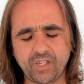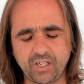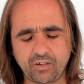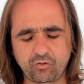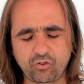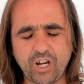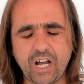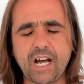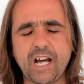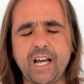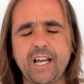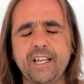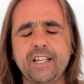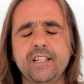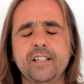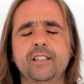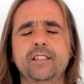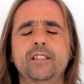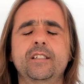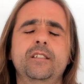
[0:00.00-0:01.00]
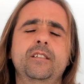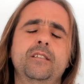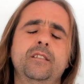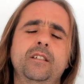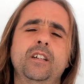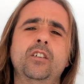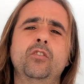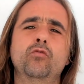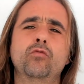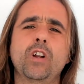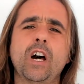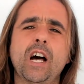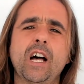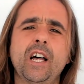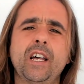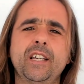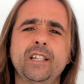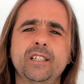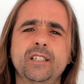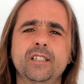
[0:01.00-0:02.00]
Arise
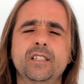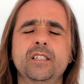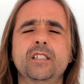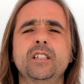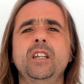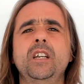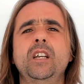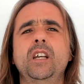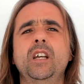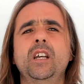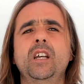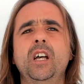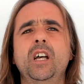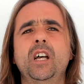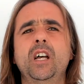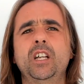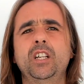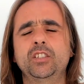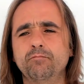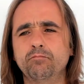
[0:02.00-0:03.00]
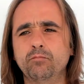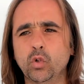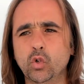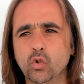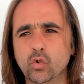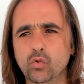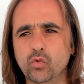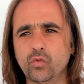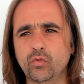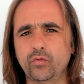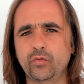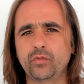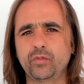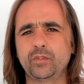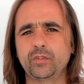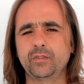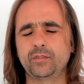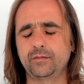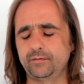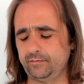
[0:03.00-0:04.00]
and move.
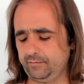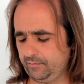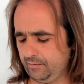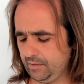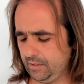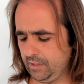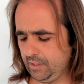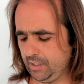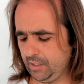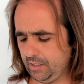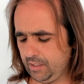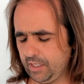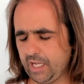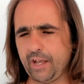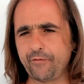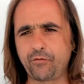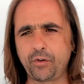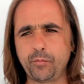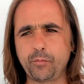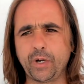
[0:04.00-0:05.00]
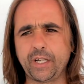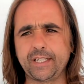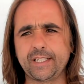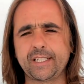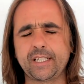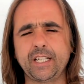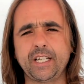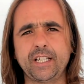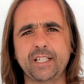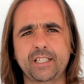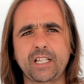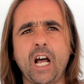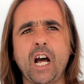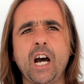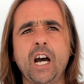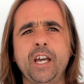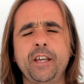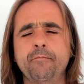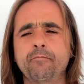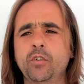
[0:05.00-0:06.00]
Everybody says,
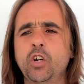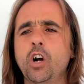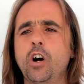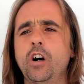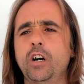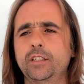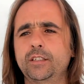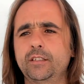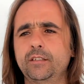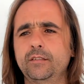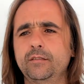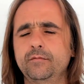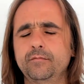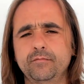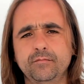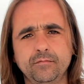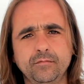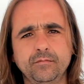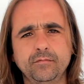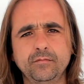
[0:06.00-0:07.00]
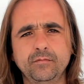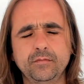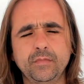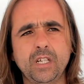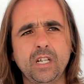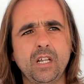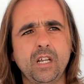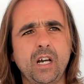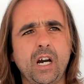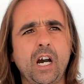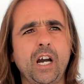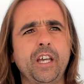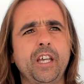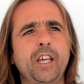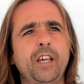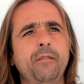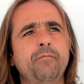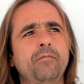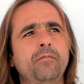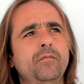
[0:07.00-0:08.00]
I'm God. I
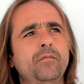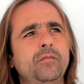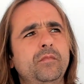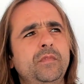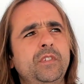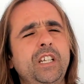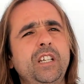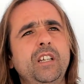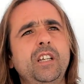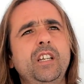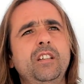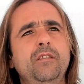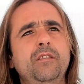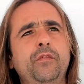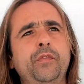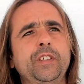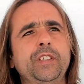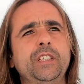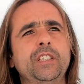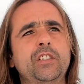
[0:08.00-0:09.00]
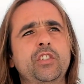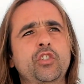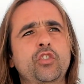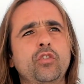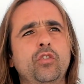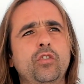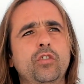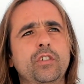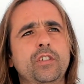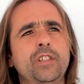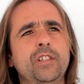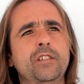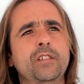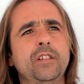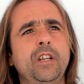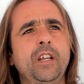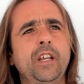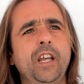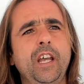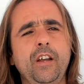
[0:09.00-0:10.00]
am the infinite
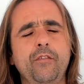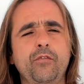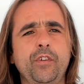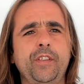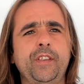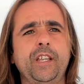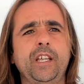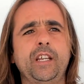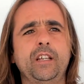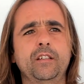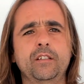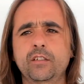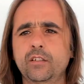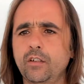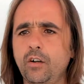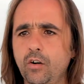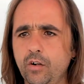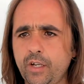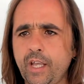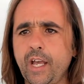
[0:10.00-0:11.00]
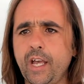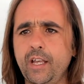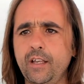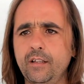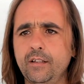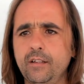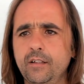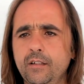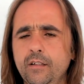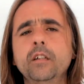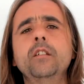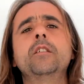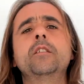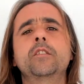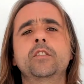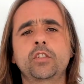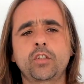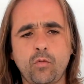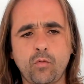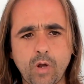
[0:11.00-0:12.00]
source, everything. Okay,
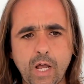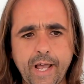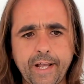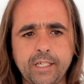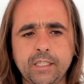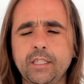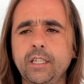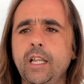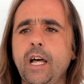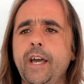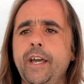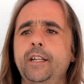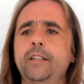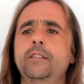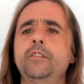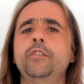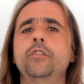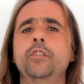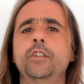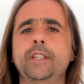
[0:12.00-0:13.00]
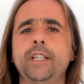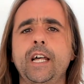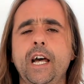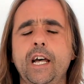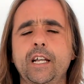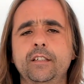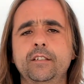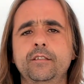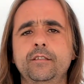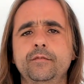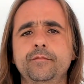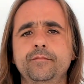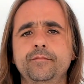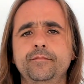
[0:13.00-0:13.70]
so act like you're that.